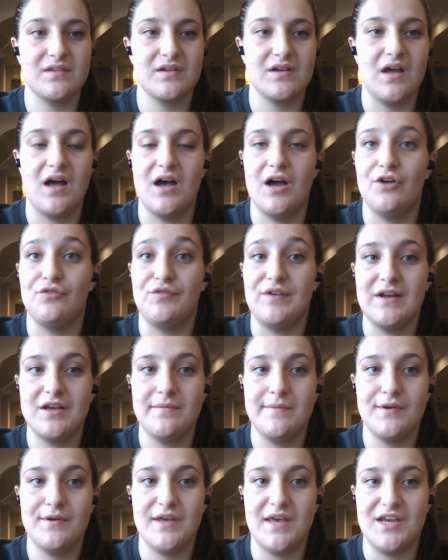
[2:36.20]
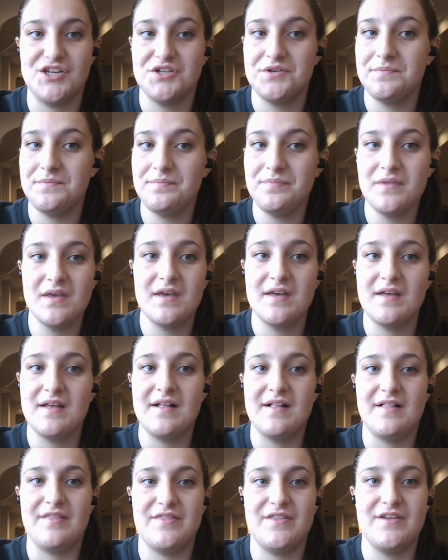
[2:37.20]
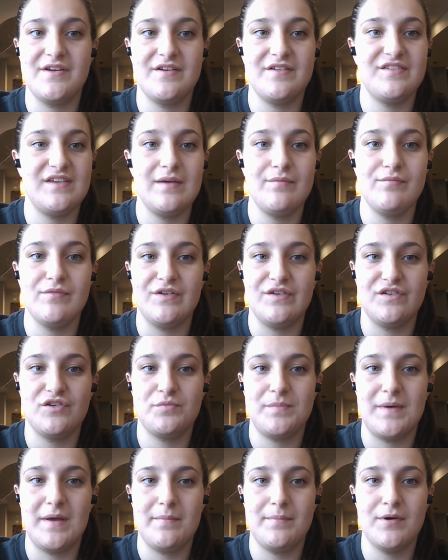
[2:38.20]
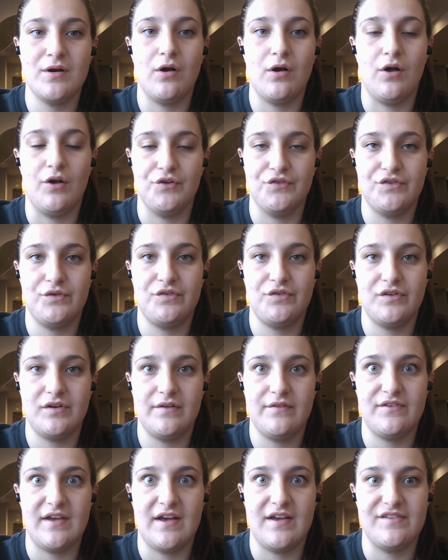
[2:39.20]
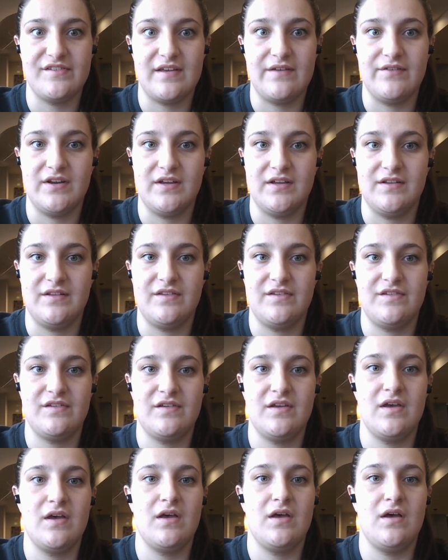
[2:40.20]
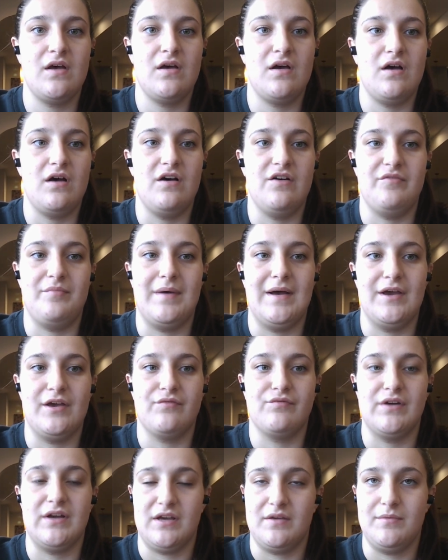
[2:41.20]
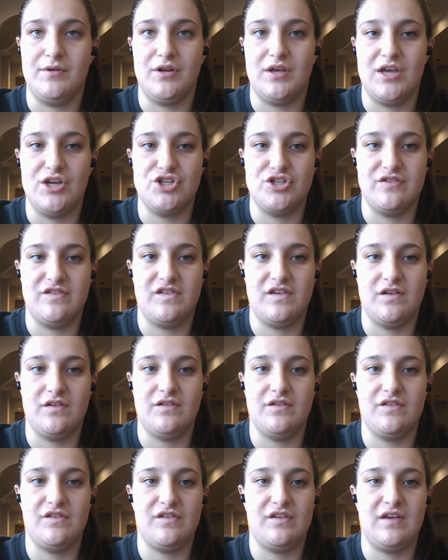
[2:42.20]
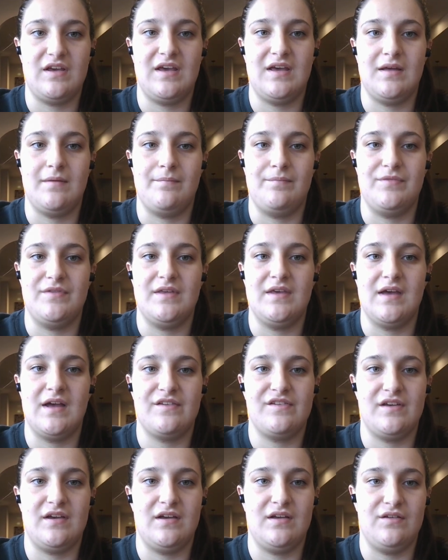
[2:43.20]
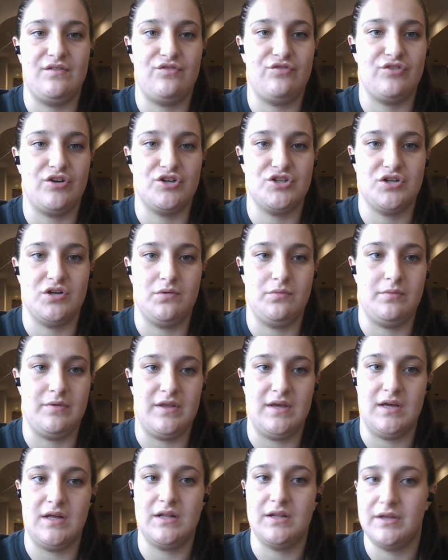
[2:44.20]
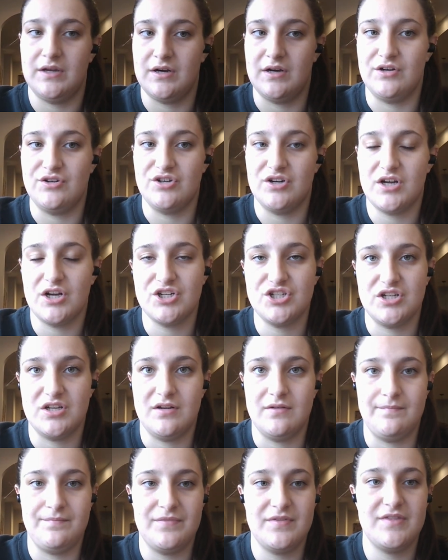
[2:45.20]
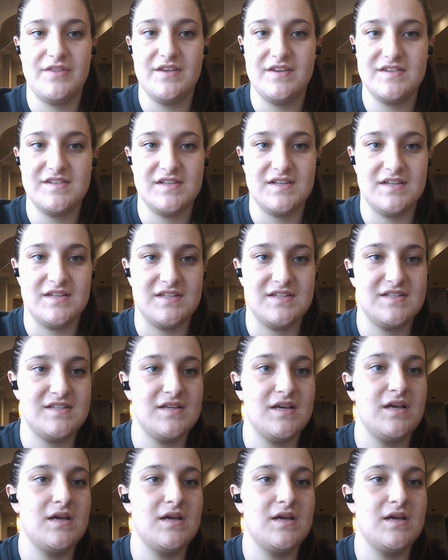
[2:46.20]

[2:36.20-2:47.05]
Written communication. The same research paper also serves as evidence of my written communication skills, and the essay is structured with a clear introduction, thesis,